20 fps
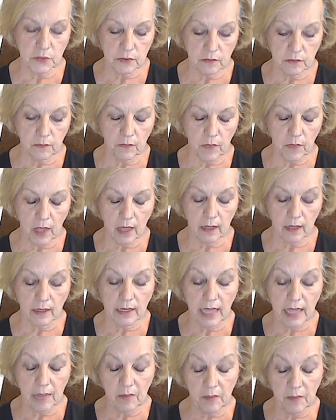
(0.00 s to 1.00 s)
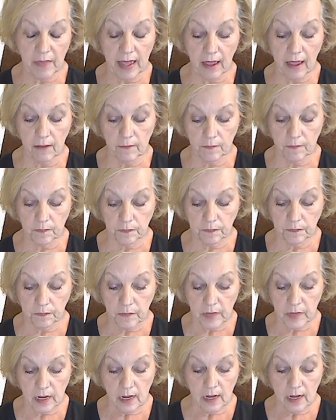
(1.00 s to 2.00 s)
of cellular structure
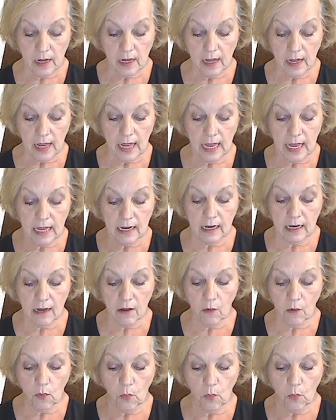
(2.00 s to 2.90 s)
and function.